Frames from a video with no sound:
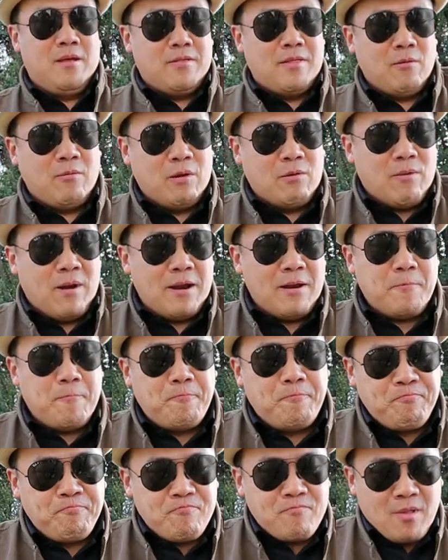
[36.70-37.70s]
that we run.
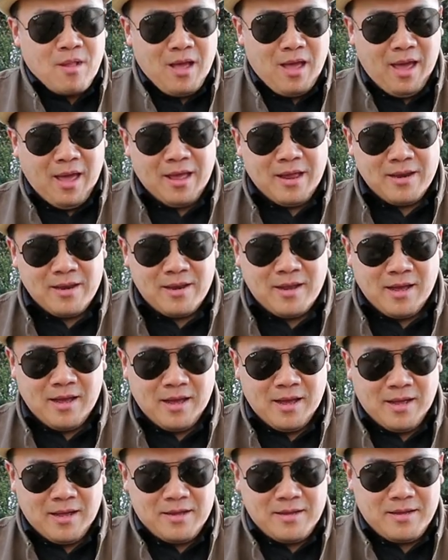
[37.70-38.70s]
And
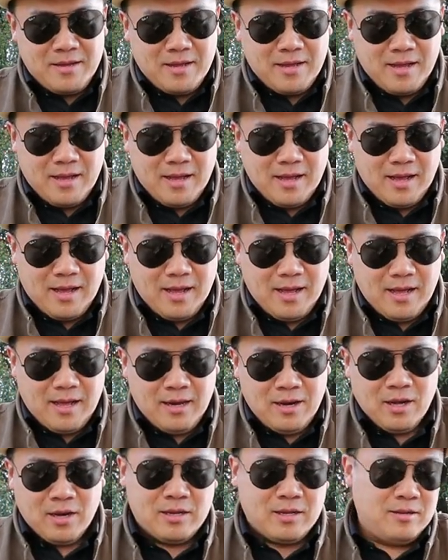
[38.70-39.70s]
uh,
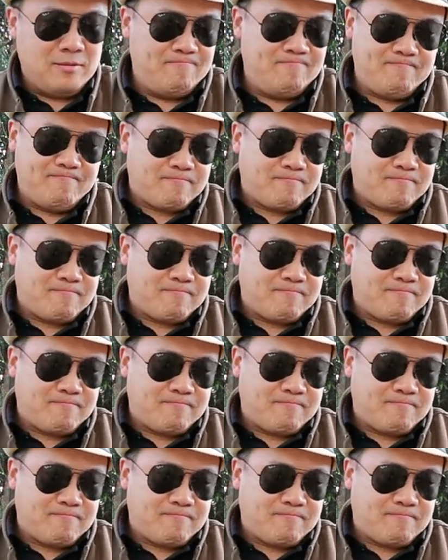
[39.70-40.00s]
look,